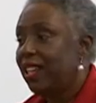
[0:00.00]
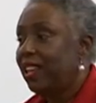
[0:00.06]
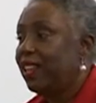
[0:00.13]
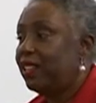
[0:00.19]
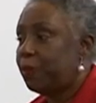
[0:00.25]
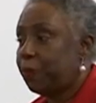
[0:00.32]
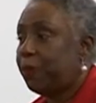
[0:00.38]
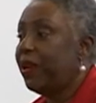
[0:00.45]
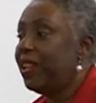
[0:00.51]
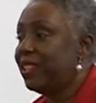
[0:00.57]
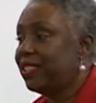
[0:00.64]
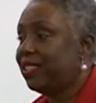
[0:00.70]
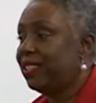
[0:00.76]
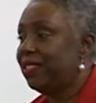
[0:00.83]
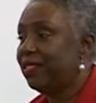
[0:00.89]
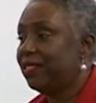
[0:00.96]
its
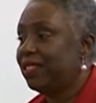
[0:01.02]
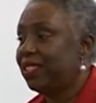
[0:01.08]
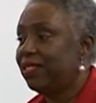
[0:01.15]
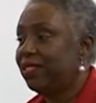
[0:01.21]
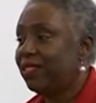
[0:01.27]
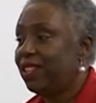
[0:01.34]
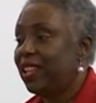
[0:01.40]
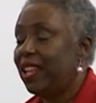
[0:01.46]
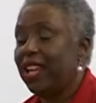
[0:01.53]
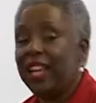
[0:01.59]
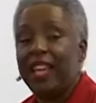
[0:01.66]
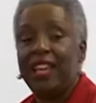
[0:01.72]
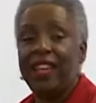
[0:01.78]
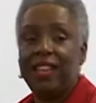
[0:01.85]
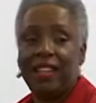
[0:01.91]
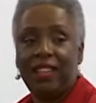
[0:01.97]
present,
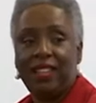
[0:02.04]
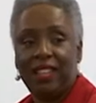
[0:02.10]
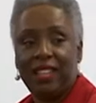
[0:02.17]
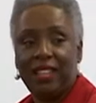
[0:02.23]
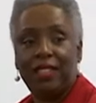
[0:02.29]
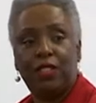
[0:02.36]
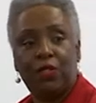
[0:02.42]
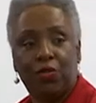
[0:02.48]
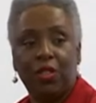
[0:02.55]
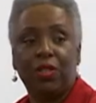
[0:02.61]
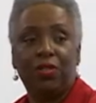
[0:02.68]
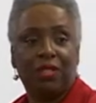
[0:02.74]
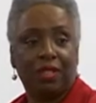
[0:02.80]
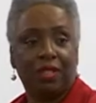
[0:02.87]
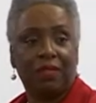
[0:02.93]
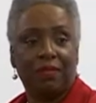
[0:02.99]
and its
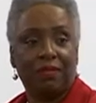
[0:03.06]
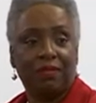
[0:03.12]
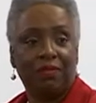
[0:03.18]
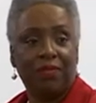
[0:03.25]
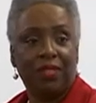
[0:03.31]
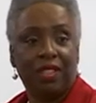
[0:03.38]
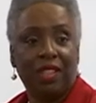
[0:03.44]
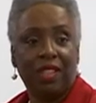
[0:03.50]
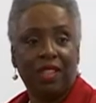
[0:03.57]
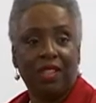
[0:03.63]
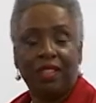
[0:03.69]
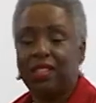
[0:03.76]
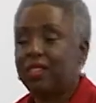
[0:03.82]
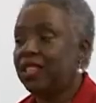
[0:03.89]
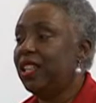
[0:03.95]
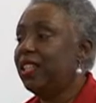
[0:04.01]
future.
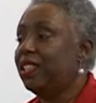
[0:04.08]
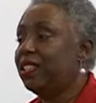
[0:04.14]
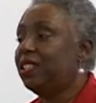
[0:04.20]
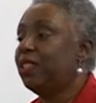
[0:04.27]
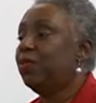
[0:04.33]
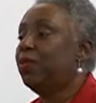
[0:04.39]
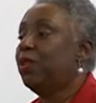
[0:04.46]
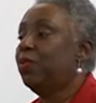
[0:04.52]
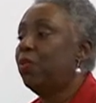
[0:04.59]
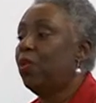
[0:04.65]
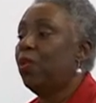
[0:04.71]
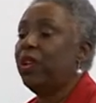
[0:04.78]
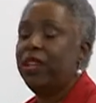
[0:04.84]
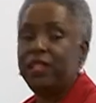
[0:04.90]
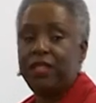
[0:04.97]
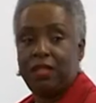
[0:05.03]
The things that we
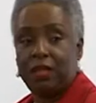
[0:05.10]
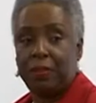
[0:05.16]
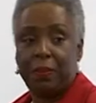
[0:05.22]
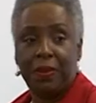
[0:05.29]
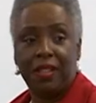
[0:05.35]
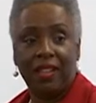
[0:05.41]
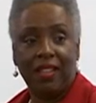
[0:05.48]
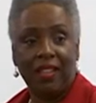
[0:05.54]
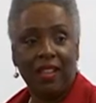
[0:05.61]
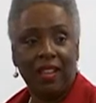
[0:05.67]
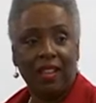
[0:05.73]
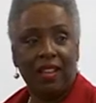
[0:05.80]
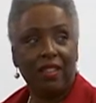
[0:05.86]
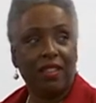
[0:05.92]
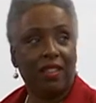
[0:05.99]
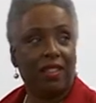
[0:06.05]
want it to be,
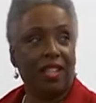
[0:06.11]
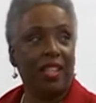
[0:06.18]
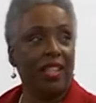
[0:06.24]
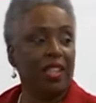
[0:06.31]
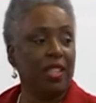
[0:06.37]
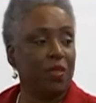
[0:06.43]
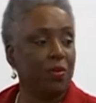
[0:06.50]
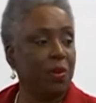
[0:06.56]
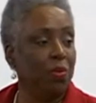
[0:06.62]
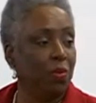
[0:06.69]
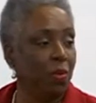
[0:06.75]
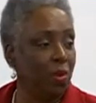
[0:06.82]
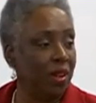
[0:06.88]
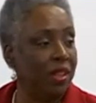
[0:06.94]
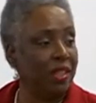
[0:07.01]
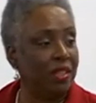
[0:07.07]
the things we
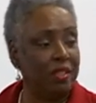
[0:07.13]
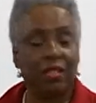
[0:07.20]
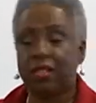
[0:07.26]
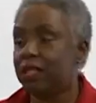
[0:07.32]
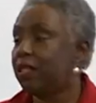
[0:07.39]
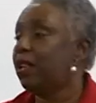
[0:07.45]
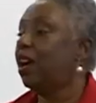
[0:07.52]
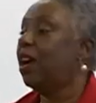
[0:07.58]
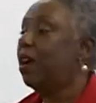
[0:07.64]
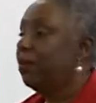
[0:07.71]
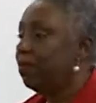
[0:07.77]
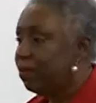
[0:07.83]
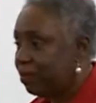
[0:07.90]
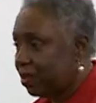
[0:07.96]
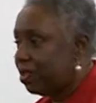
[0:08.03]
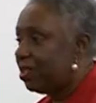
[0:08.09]
wanted to
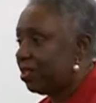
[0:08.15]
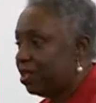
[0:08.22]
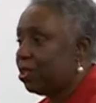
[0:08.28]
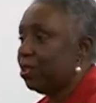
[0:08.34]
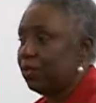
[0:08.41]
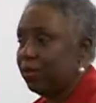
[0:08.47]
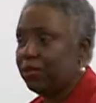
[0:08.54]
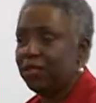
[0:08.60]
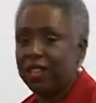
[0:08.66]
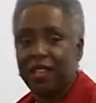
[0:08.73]
come to.